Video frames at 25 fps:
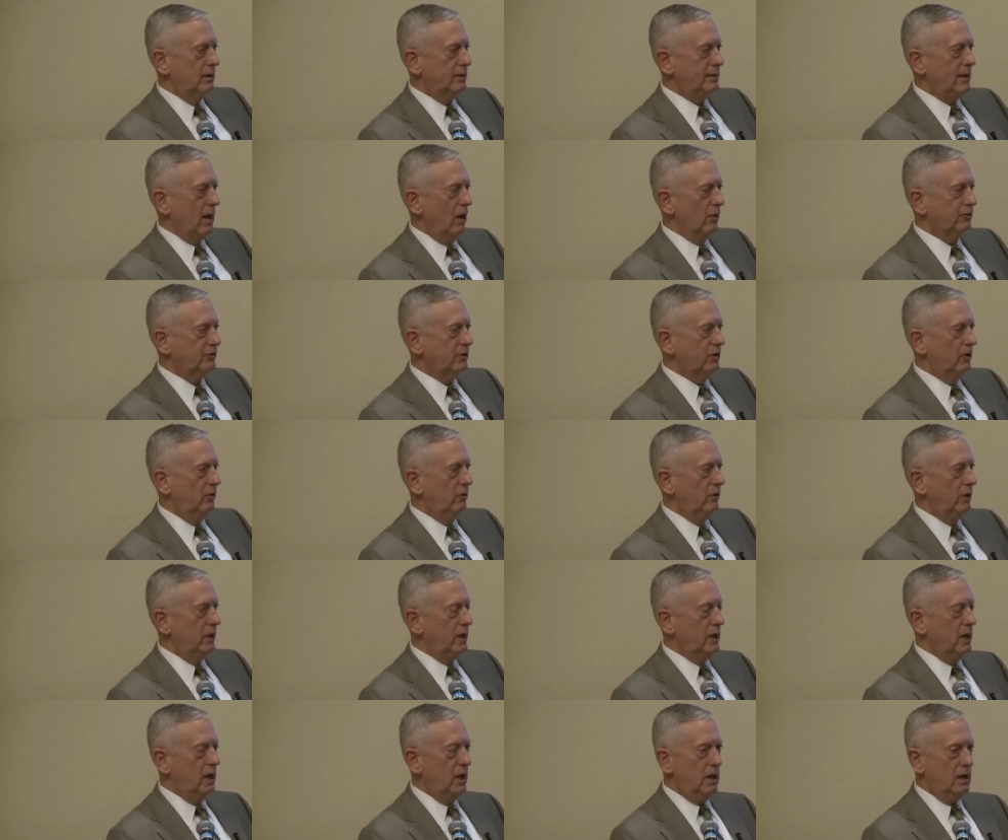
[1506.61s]
South
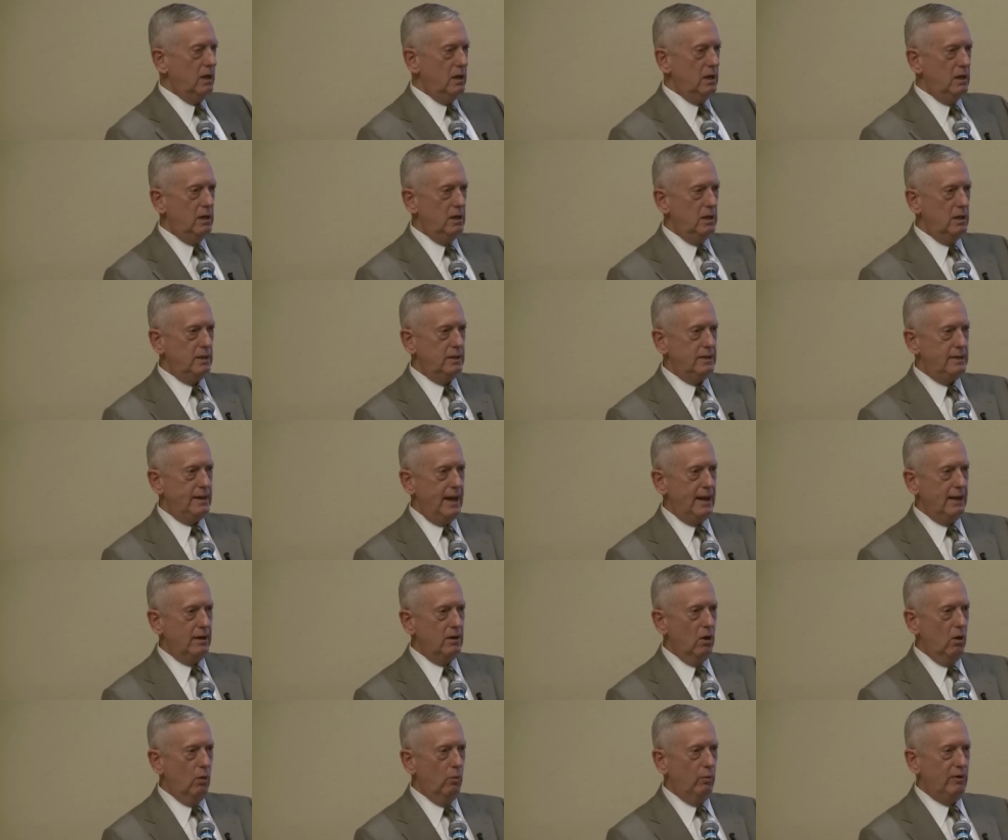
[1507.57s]
Korea,
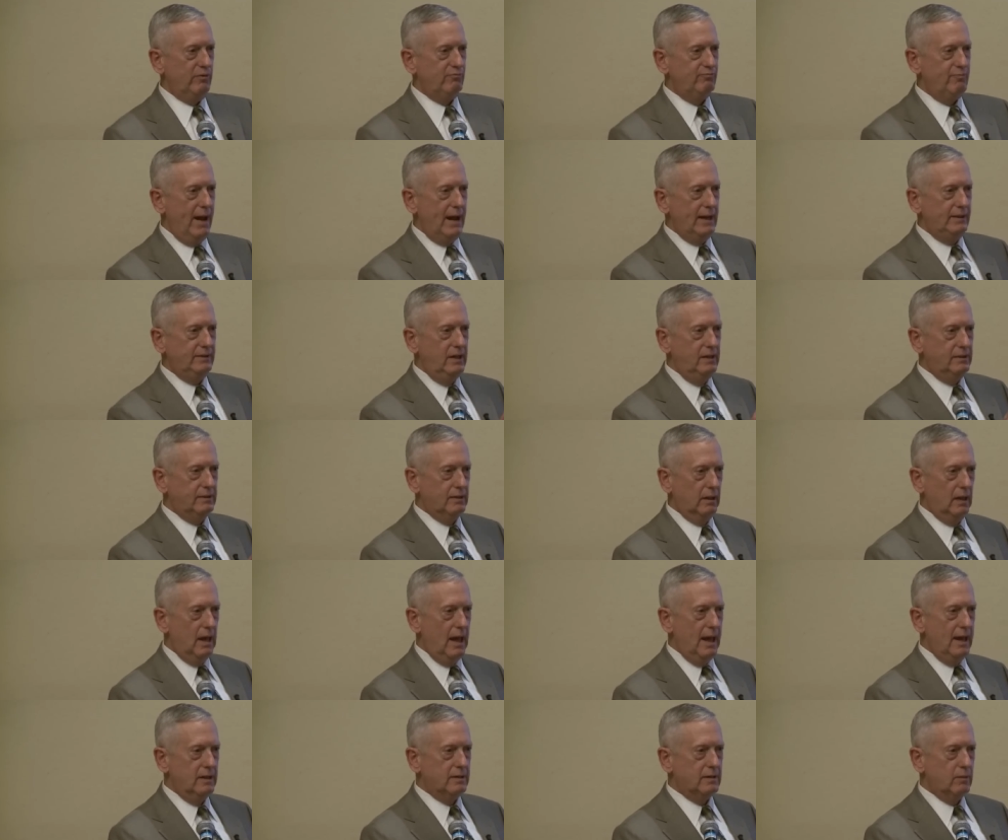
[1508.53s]
NATO. We've made these
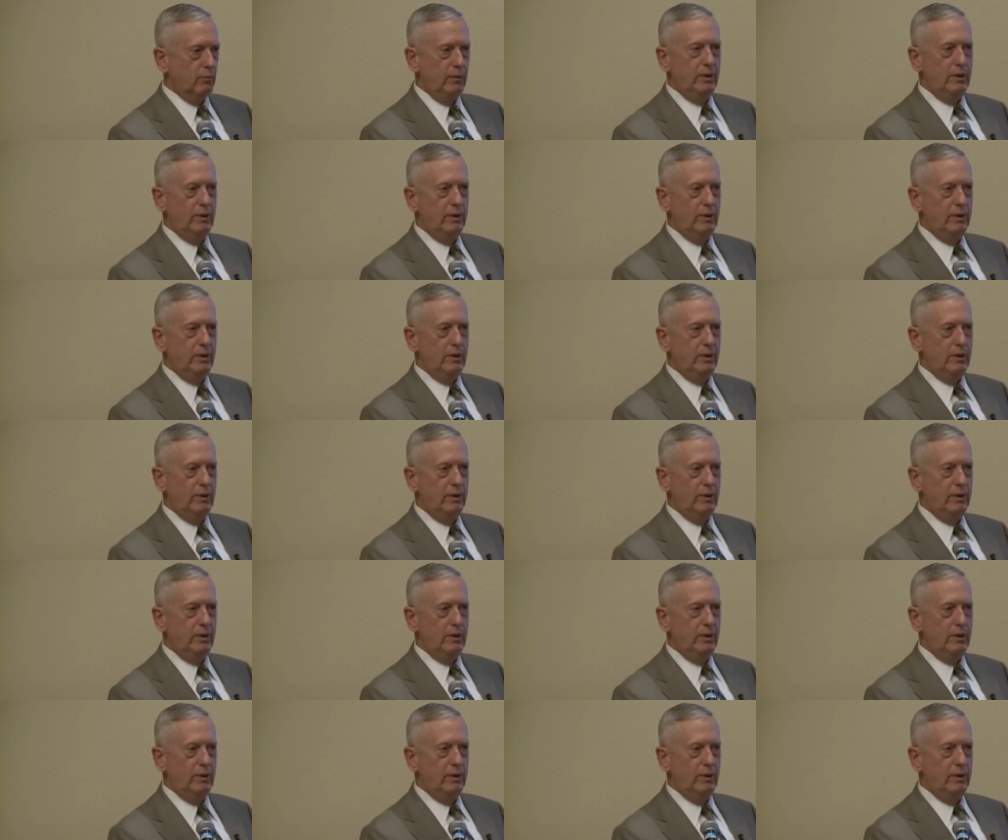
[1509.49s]
alliances.